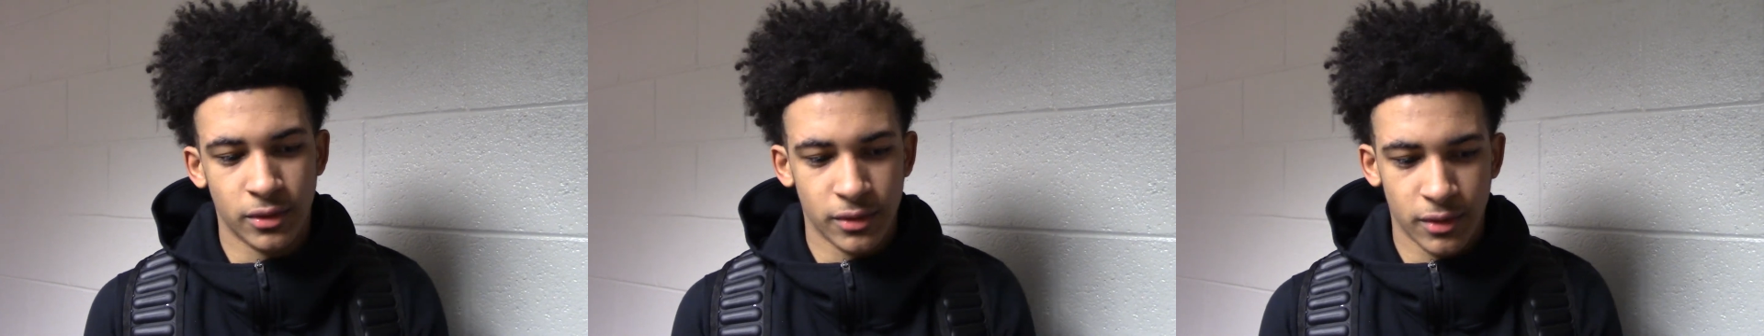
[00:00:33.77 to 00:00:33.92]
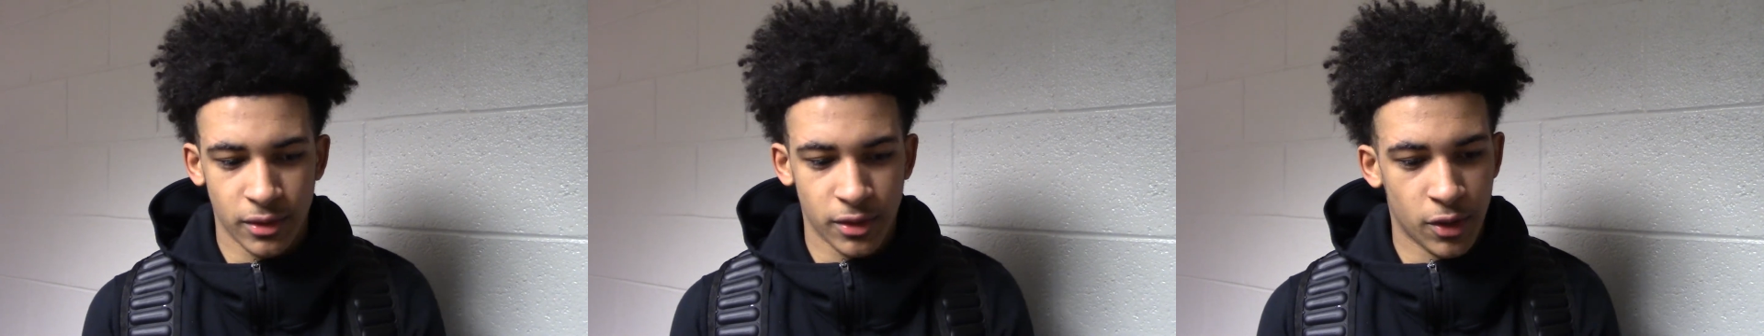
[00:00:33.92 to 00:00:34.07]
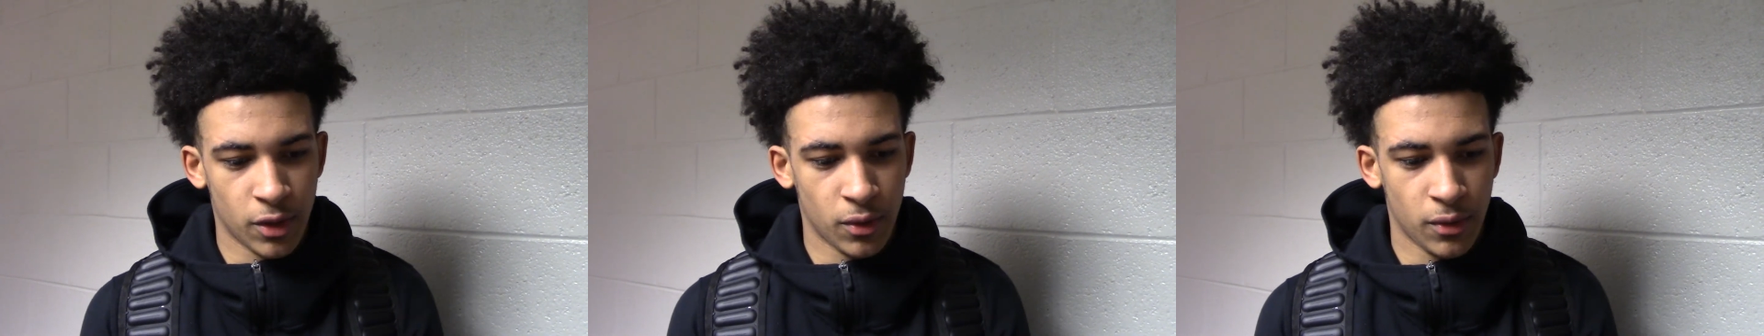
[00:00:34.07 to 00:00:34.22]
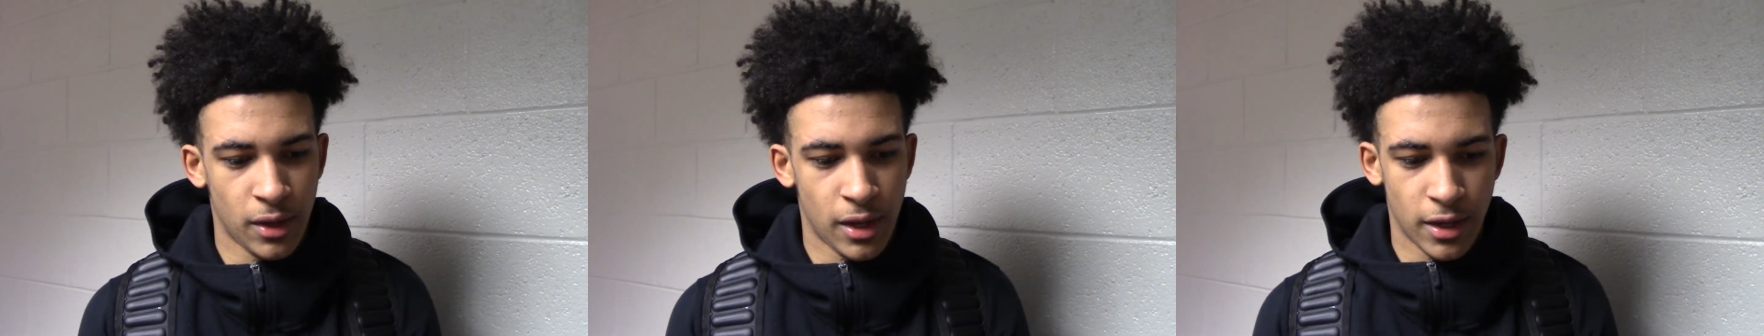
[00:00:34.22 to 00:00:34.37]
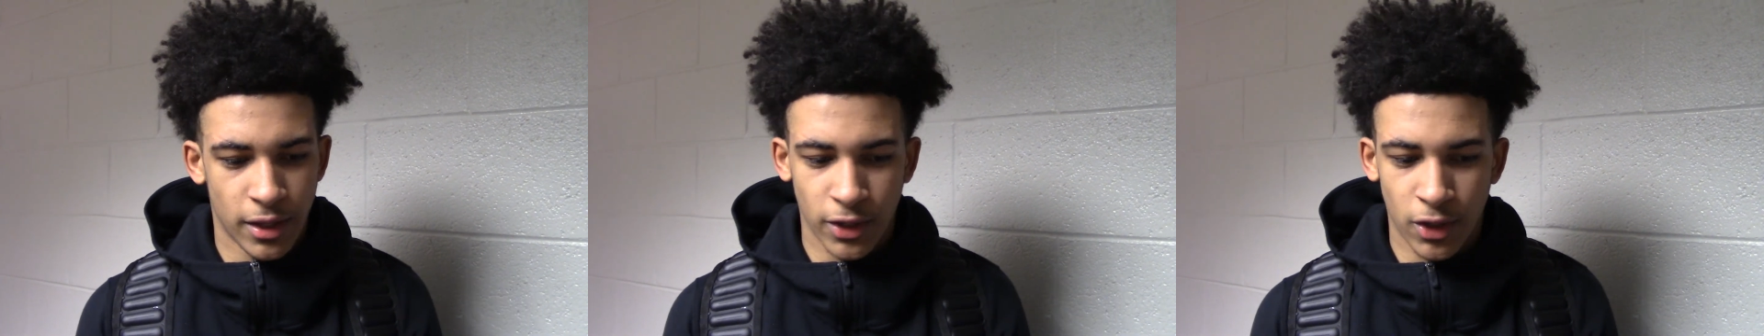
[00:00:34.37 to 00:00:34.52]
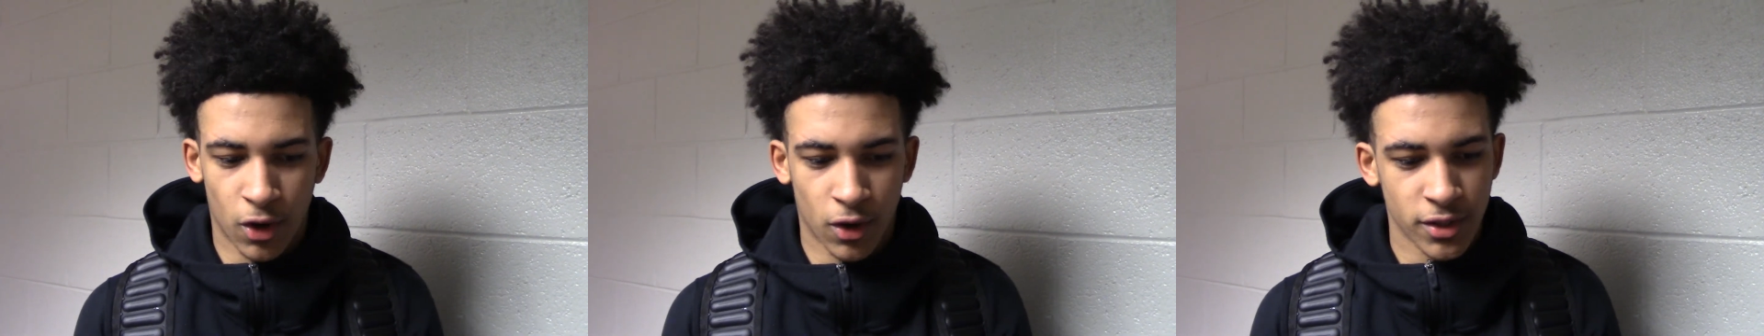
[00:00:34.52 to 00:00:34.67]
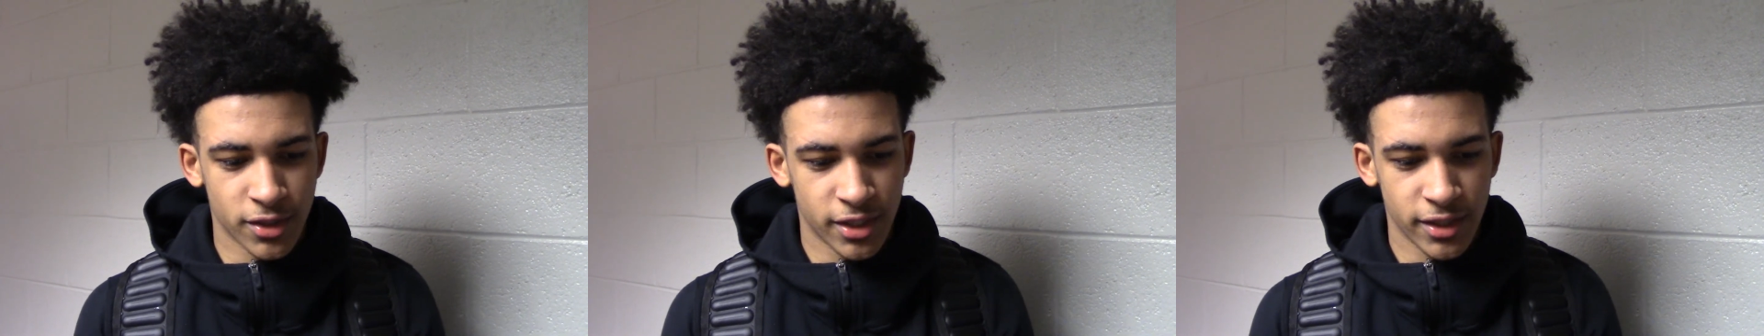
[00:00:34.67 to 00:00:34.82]
You know,
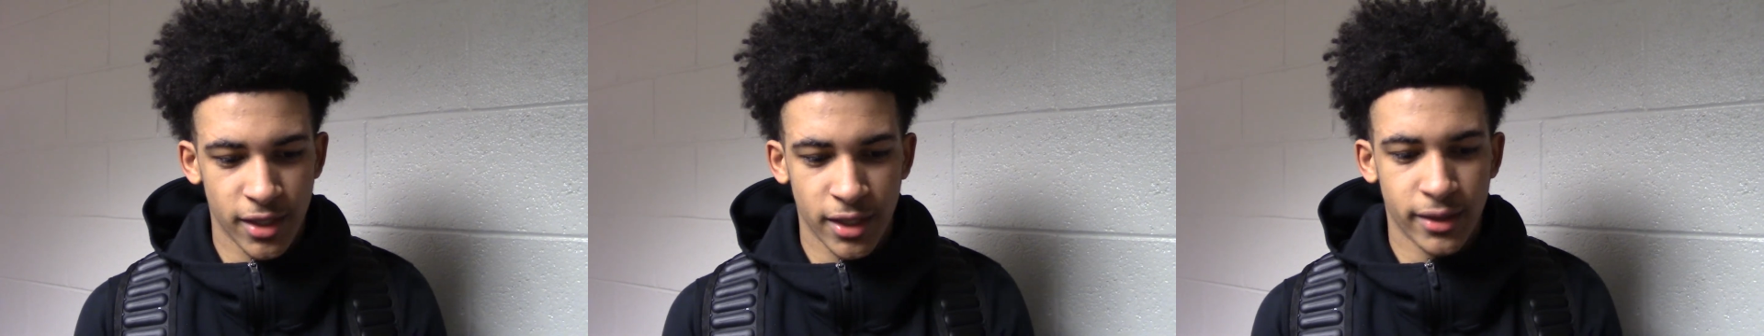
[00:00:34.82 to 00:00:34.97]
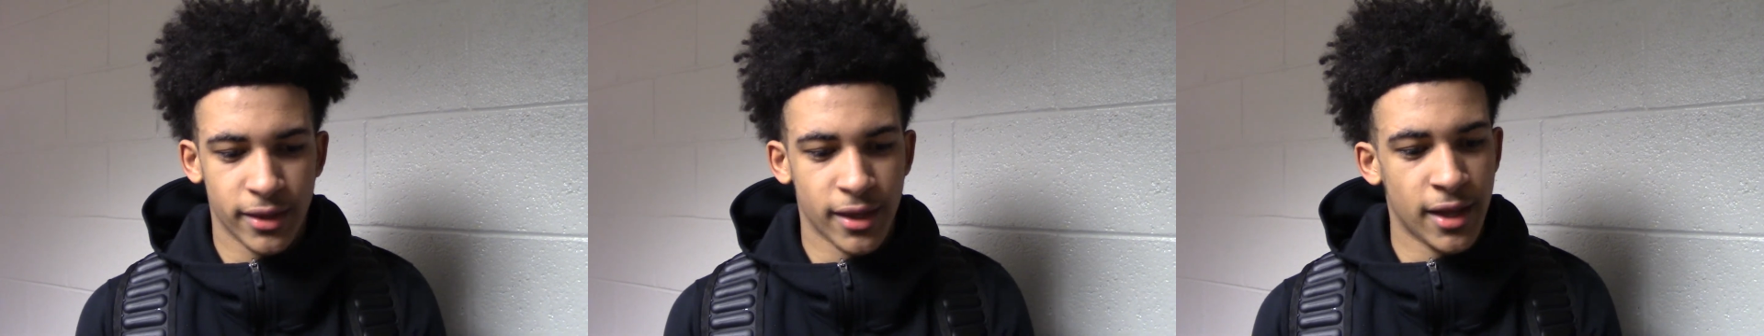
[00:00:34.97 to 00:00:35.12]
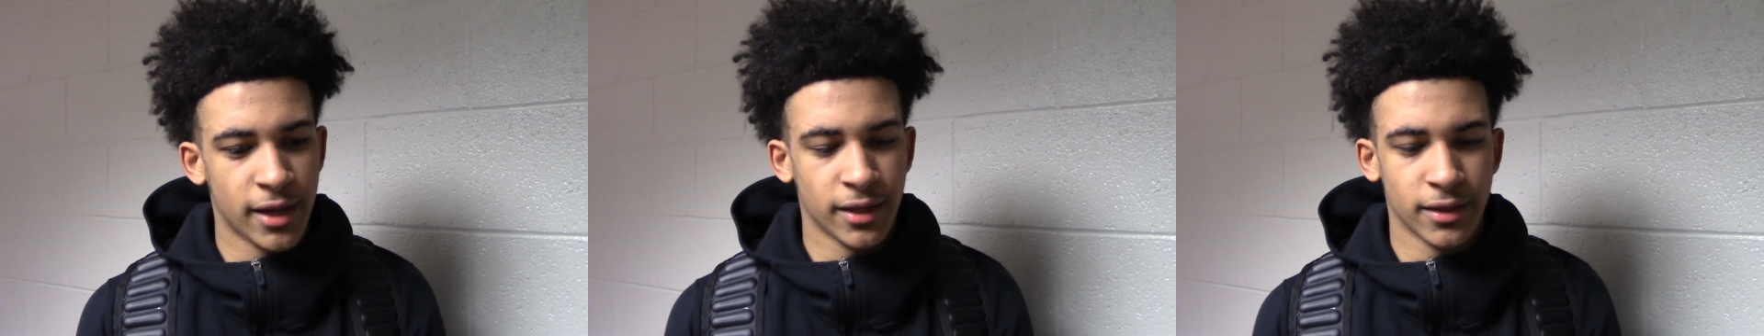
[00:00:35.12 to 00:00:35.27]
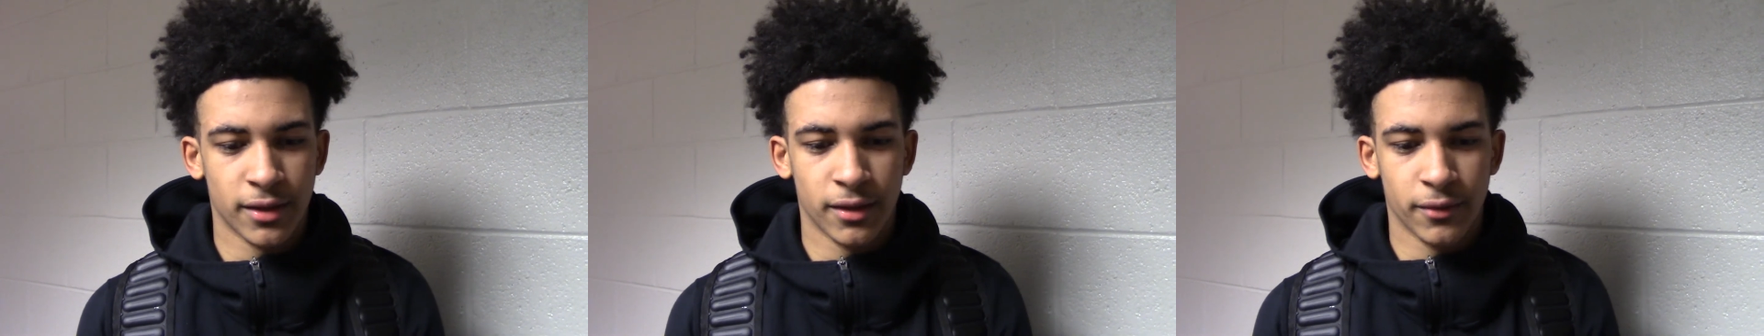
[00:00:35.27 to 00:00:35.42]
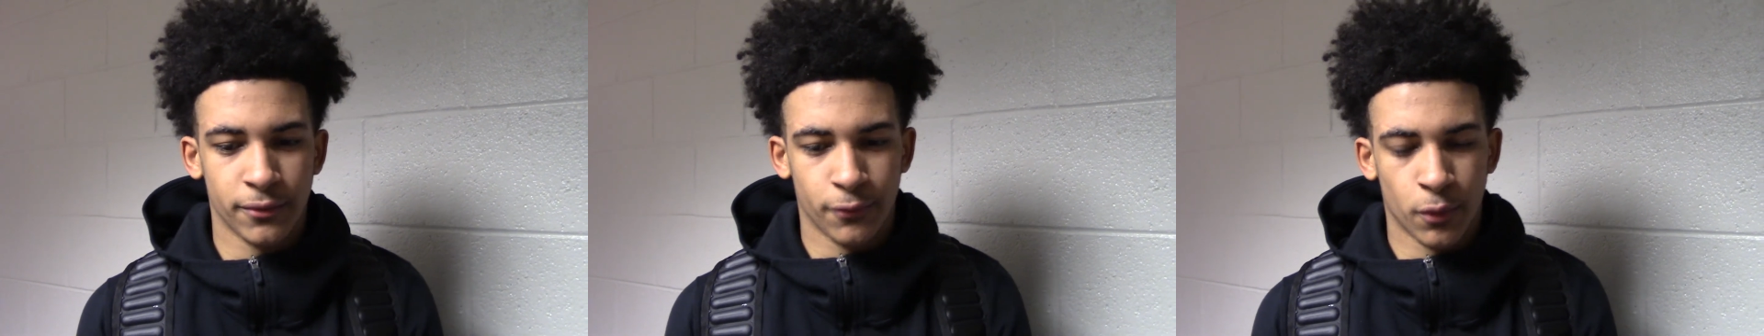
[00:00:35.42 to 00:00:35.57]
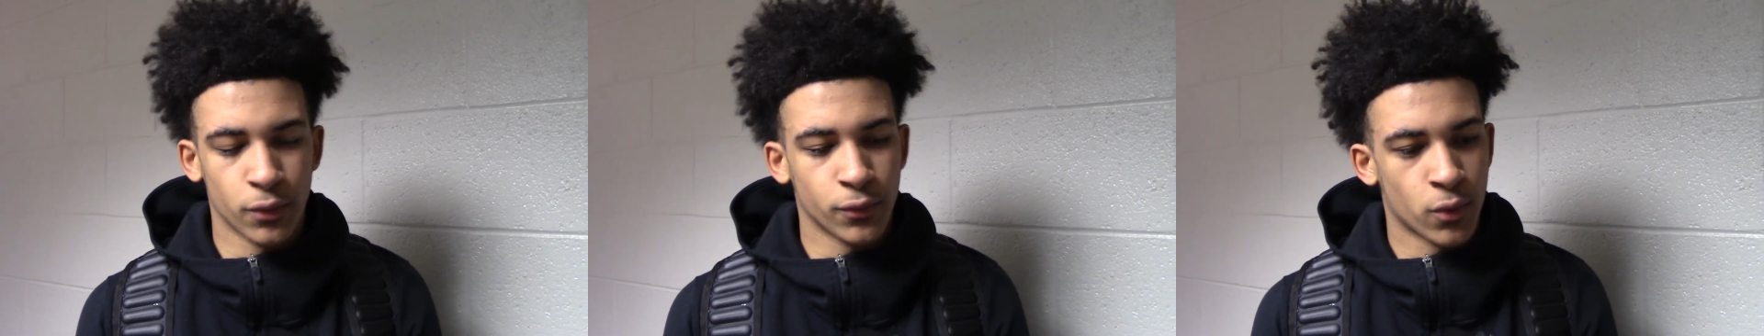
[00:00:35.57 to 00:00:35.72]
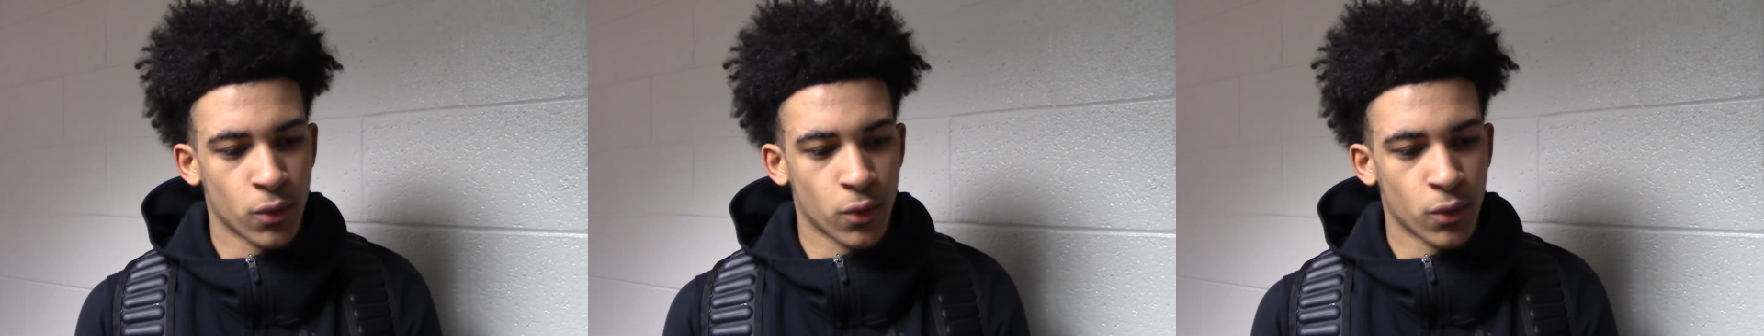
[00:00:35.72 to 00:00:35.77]
guards did their thing in the fourth